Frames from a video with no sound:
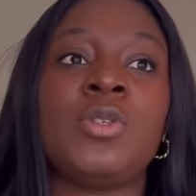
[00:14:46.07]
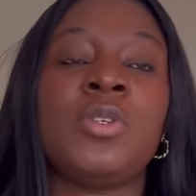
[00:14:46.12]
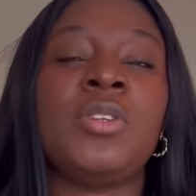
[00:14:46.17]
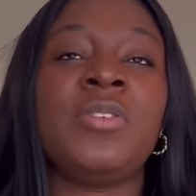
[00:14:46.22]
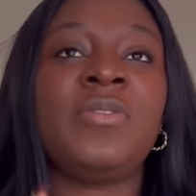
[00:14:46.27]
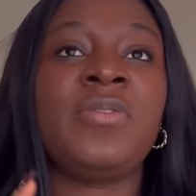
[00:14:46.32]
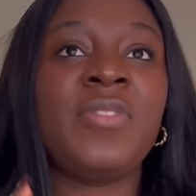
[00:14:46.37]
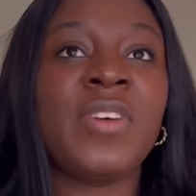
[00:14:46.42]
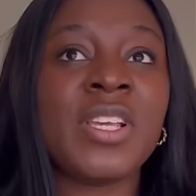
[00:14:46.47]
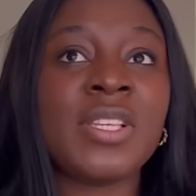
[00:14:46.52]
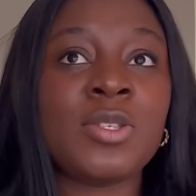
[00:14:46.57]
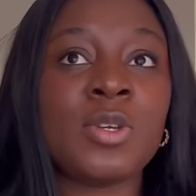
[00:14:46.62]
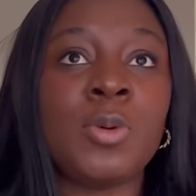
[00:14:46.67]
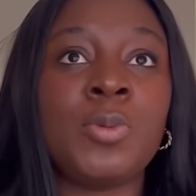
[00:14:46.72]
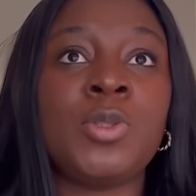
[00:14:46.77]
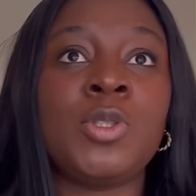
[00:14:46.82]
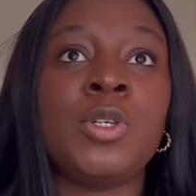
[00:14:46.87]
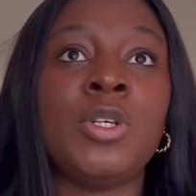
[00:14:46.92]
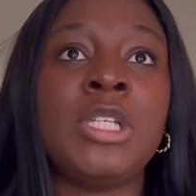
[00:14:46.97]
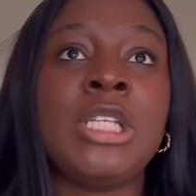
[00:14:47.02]
So the first
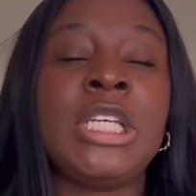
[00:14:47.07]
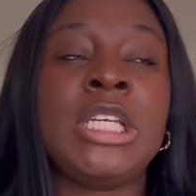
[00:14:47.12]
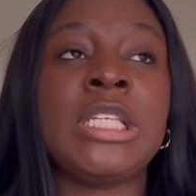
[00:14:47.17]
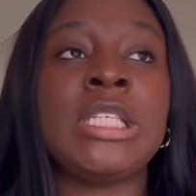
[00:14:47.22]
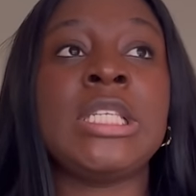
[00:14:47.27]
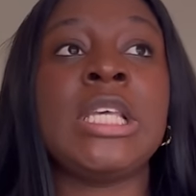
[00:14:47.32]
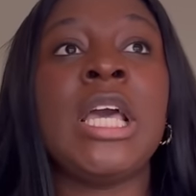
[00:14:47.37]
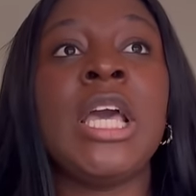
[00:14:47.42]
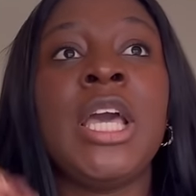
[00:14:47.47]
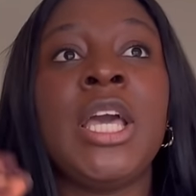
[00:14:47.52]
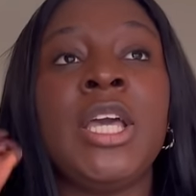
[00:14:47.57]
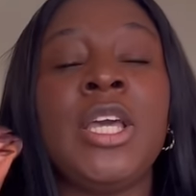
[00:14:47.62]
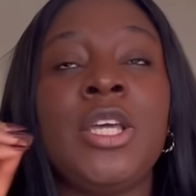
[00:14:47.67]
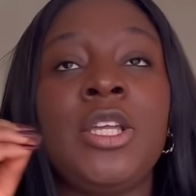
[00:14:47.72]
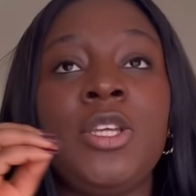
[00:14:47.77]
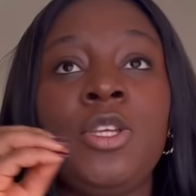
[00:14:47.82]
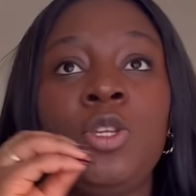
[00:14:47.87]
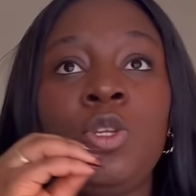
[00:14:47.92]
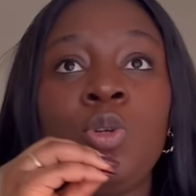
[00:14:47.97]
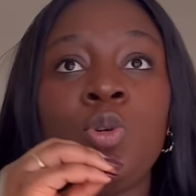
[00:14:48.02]
option is
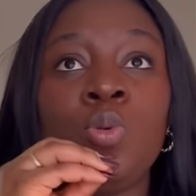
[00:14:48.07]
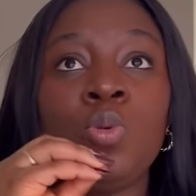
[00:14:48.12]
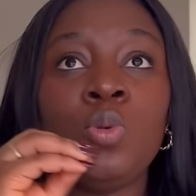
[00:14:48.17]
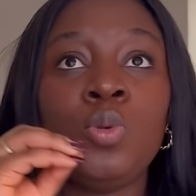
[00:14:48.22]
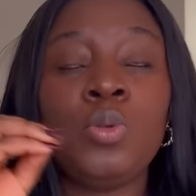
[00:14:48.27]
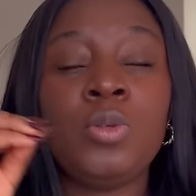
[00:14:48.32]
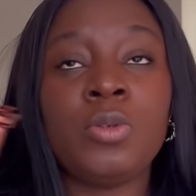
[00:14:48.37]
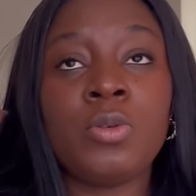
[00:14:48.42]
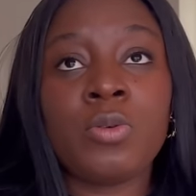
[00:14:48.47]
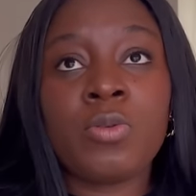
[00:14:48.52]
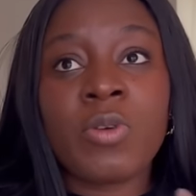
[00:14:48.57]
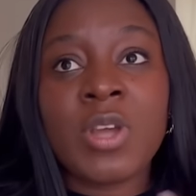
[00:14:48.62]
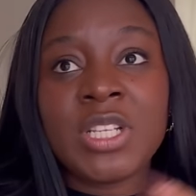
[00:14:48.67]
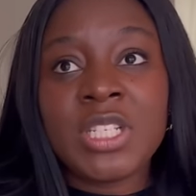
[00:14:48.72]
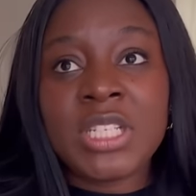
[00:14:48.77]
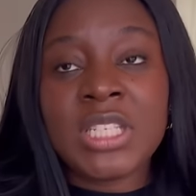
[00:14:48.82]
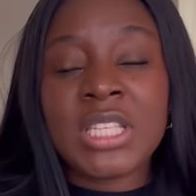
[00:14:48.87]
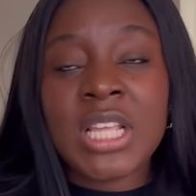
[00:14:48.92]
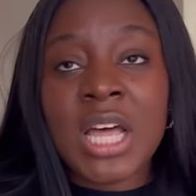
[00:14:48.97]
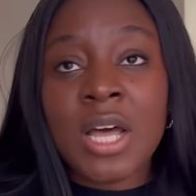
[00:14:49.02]
you
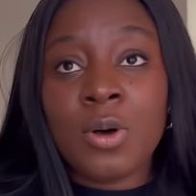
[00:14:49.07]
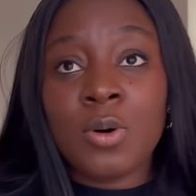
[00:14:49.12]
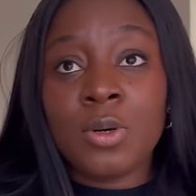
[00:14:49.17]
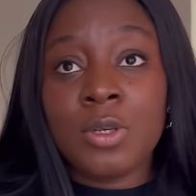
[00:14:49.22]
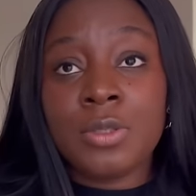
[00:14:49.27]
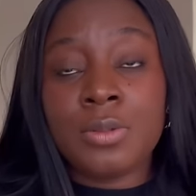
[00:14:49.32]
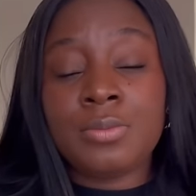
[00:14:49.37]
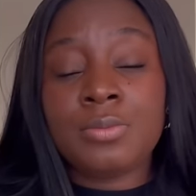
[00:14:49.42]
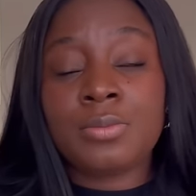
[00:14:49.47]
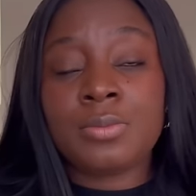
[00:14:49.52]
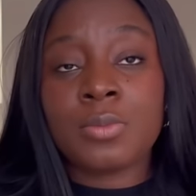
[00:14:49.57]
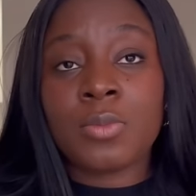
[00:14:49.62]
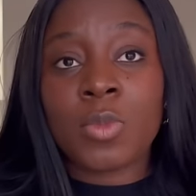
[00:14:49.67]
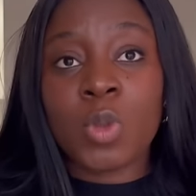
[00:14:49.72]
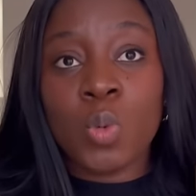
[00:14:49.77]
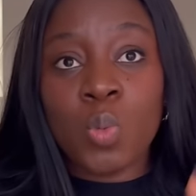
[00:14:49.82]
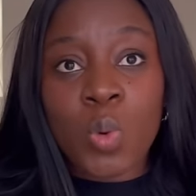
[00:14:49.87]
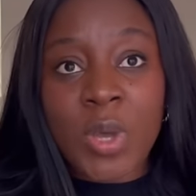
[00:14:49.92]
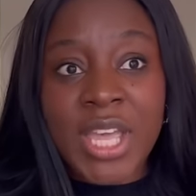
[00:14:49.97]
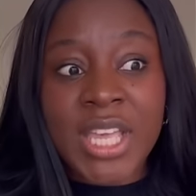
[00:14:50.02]
register on
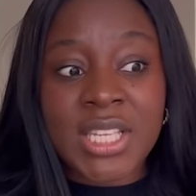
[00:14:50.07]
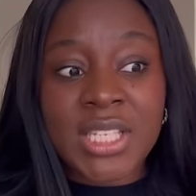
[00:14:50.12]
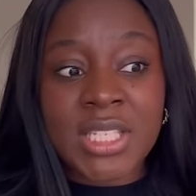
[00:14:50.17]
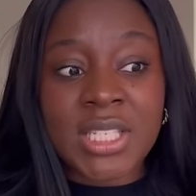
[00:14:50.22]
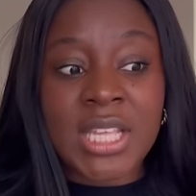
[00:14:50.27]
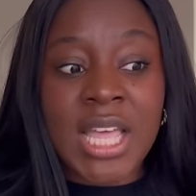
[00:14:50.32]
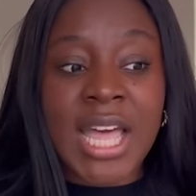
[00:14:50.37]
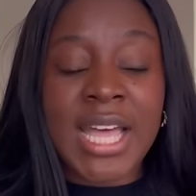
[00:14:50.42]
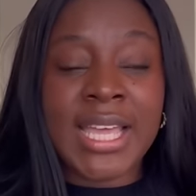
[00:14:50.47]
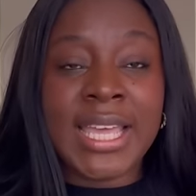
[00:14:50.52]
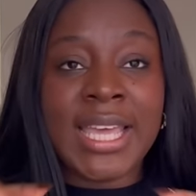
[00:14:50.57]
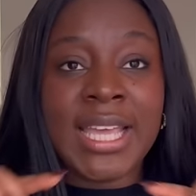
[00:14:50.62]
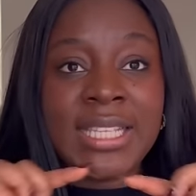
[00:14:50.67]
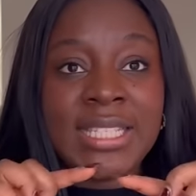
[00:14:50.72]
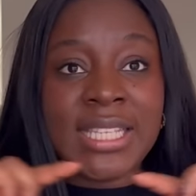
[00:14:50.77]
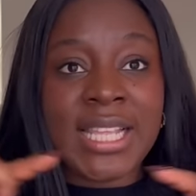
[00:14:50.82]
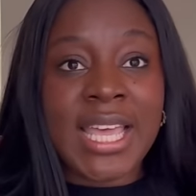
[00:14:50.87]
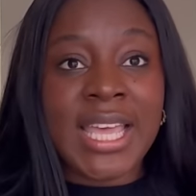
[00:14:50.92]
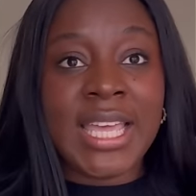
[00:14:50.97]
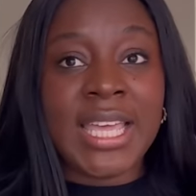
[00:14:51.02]
WES and
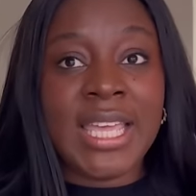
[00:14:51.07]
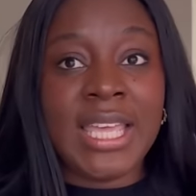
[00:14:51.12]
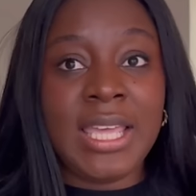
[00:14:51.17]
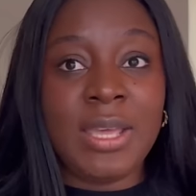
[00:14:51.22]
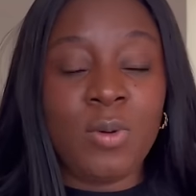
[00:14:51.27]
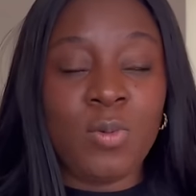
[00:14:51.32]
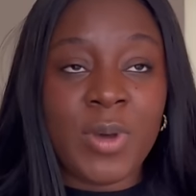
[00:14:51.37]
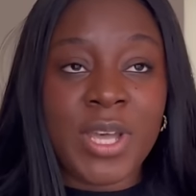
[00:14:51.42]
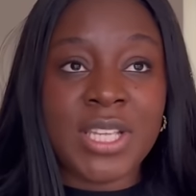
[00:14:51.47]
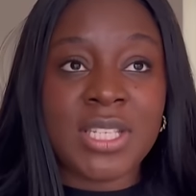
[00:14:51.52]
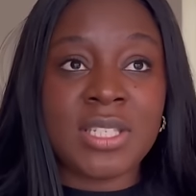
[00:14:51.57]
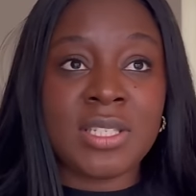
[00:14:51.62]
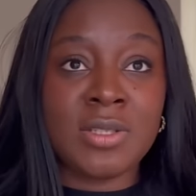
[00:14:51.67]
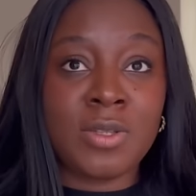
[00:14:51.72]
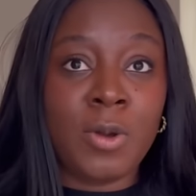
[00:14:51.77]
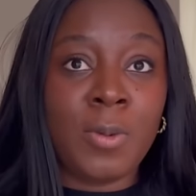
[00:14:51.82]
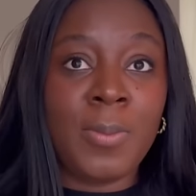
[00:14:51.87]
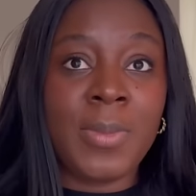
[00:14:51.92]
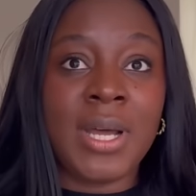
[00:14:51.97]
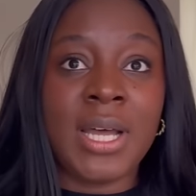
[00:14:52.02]
get like a WES
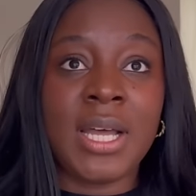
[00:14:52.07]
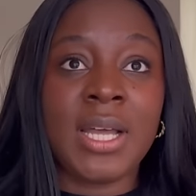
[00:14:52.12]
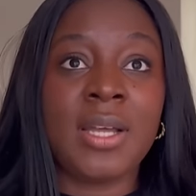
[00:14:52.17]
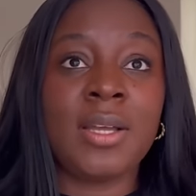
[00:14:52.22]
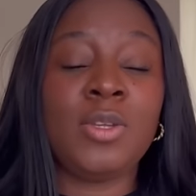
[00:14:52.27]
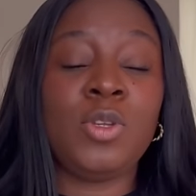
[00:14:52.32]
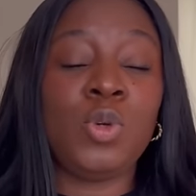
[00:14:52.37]
number,